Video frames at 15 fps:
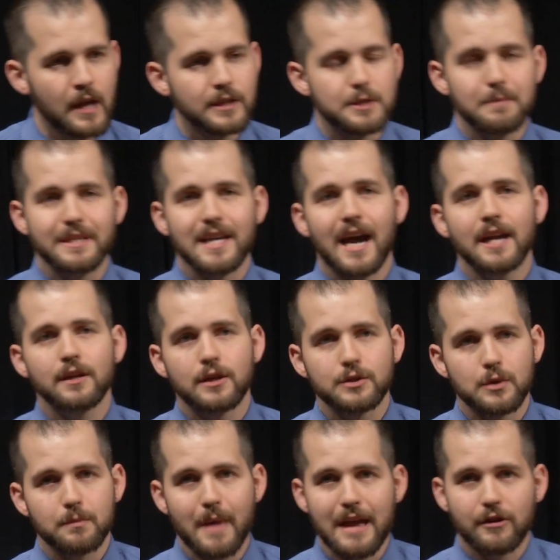To be diagnosed
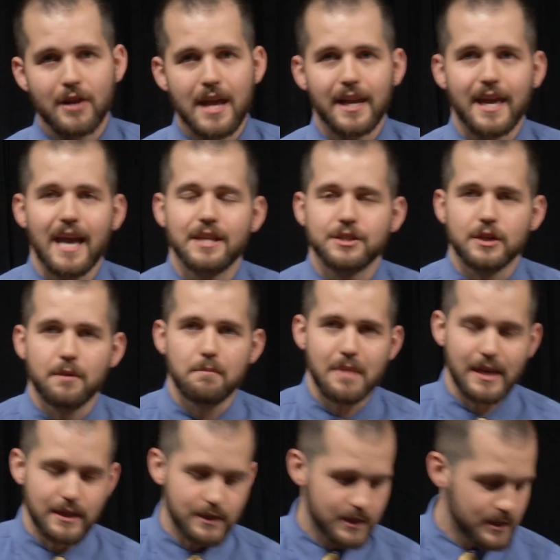with pancreatic cancer
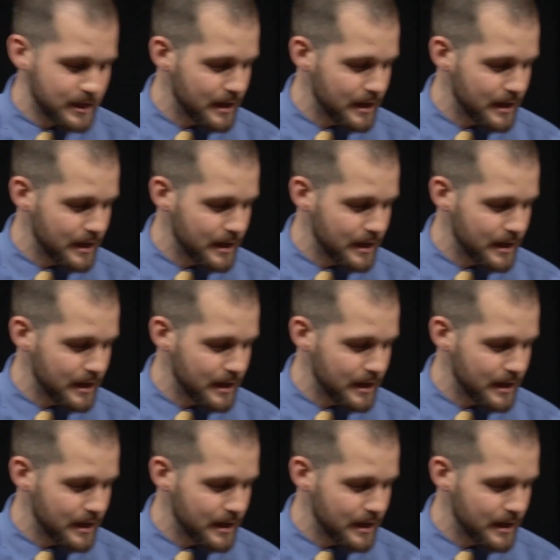means